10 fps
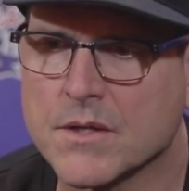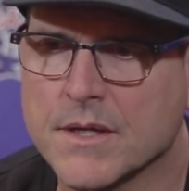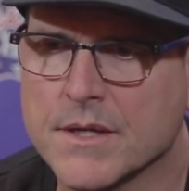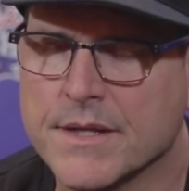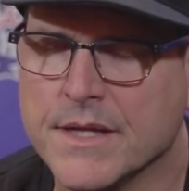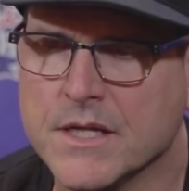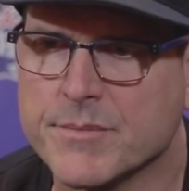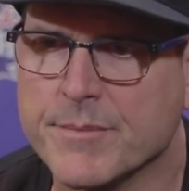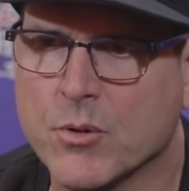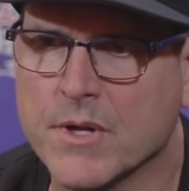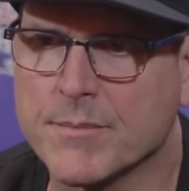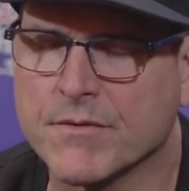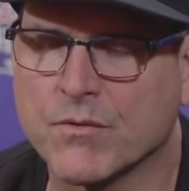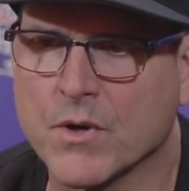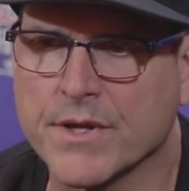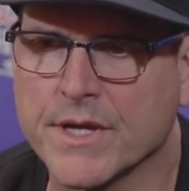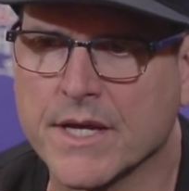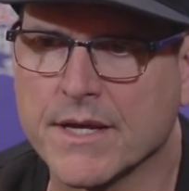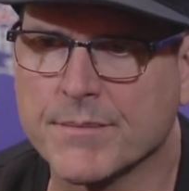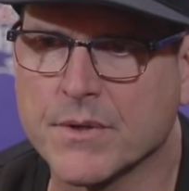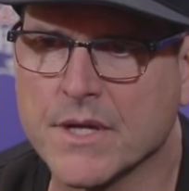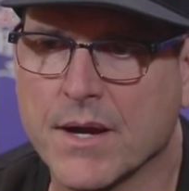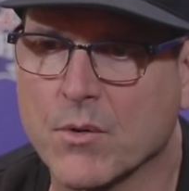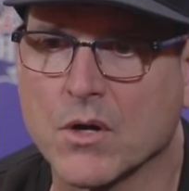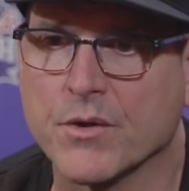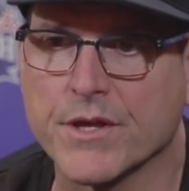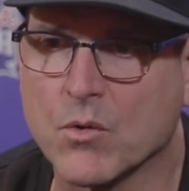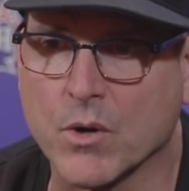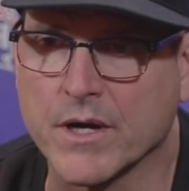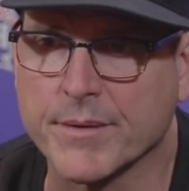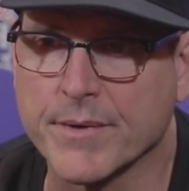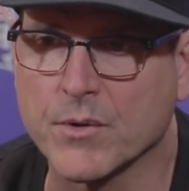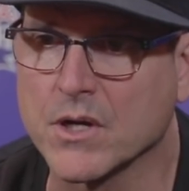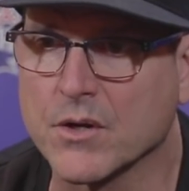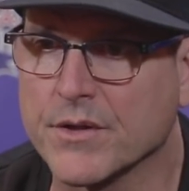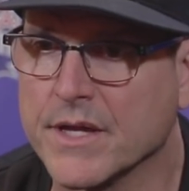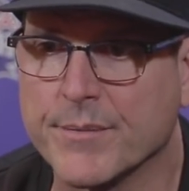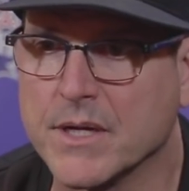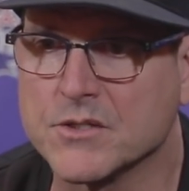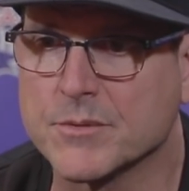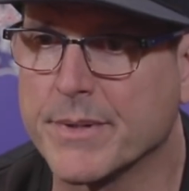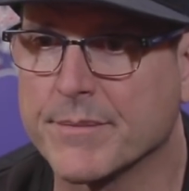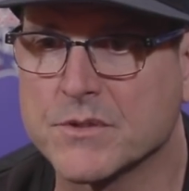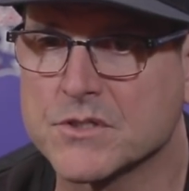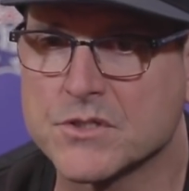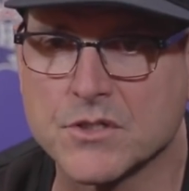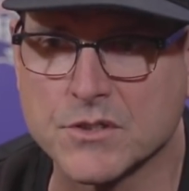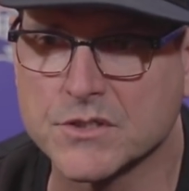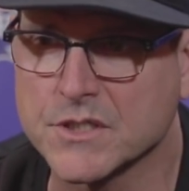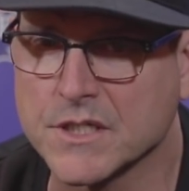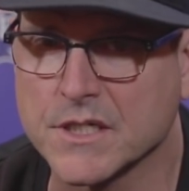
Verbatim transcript: uh, that needs to be put in before the game. But yeah, I want to go to the aquarium. I want to go to the Ebenezer Baptist Church.